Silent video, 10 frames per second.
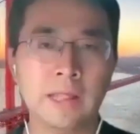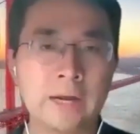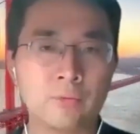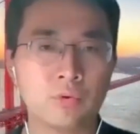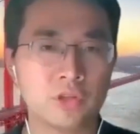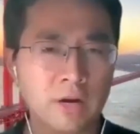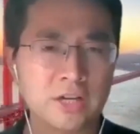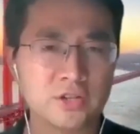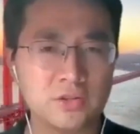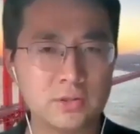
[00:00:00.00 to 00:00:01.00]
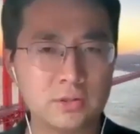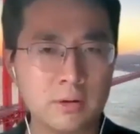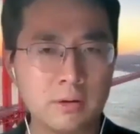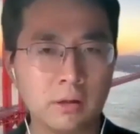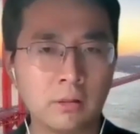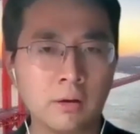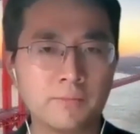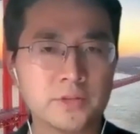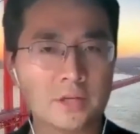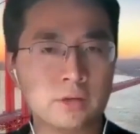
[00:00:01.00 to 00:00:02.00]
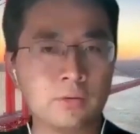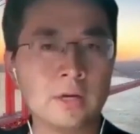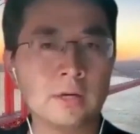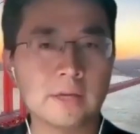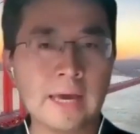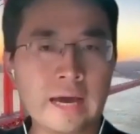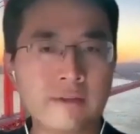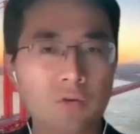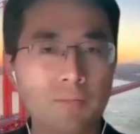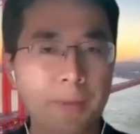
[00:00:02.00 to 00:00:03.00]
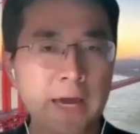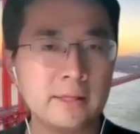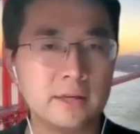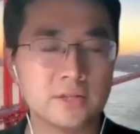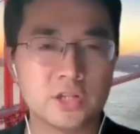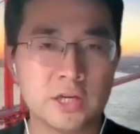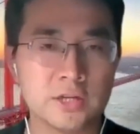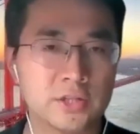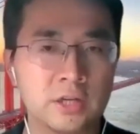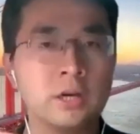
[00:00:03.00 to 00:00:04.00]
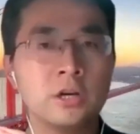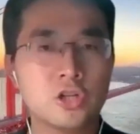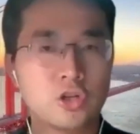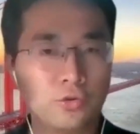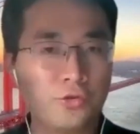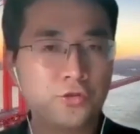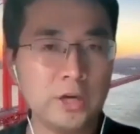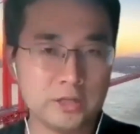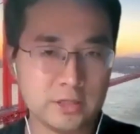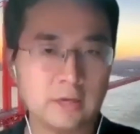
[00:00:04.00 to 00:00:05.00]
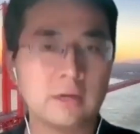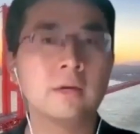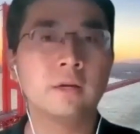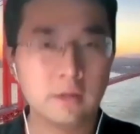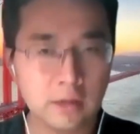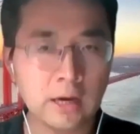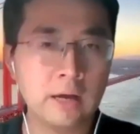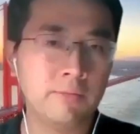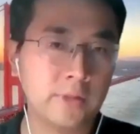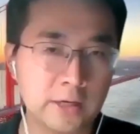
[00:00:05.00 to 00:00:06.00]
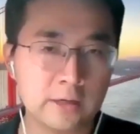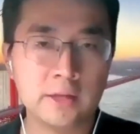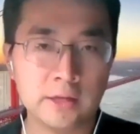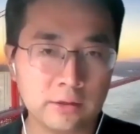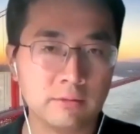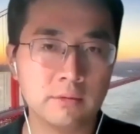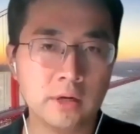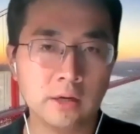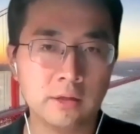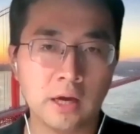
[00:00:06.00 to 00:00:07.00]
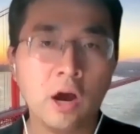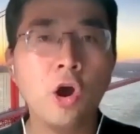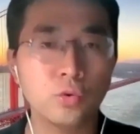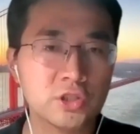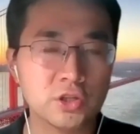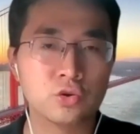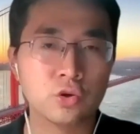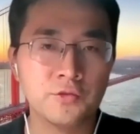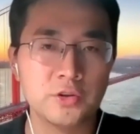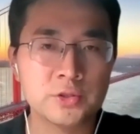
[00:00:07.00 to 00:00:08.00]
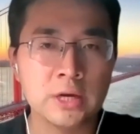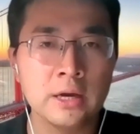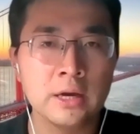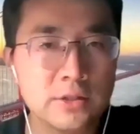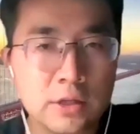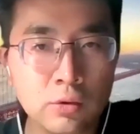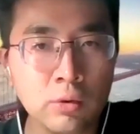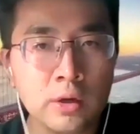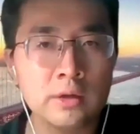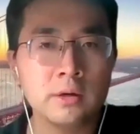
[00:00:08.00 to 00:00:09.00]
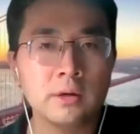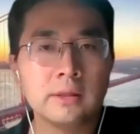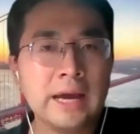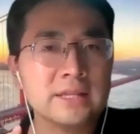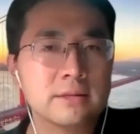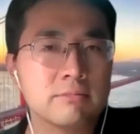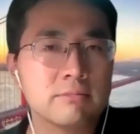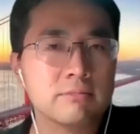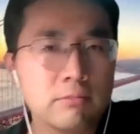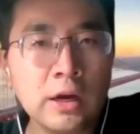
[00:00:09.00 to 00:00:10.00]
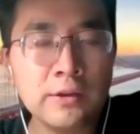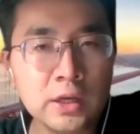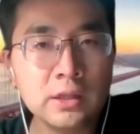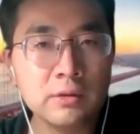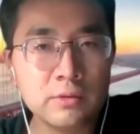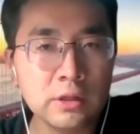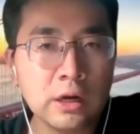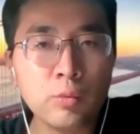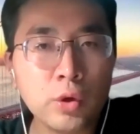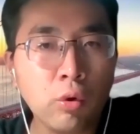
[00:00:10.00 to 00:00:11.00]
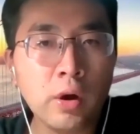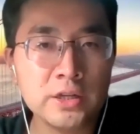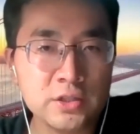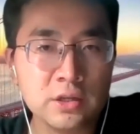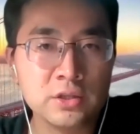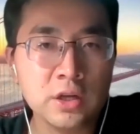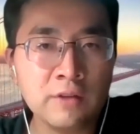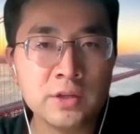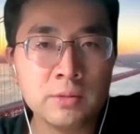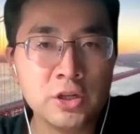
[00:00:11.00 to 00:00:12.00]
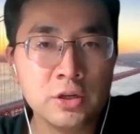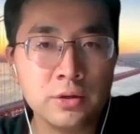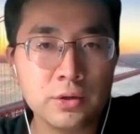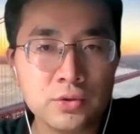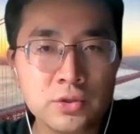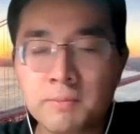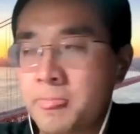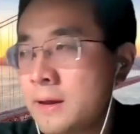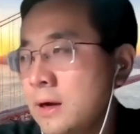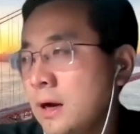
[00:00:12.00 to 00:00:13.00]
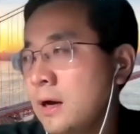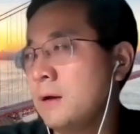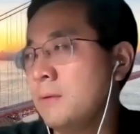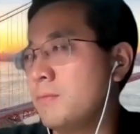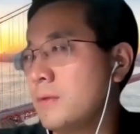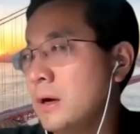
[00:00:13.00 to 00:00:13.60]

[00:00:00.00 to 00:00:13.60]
lateral directions along. So they have to bend this disk to fit the host surface. So that's, I think that requires the soft materials. To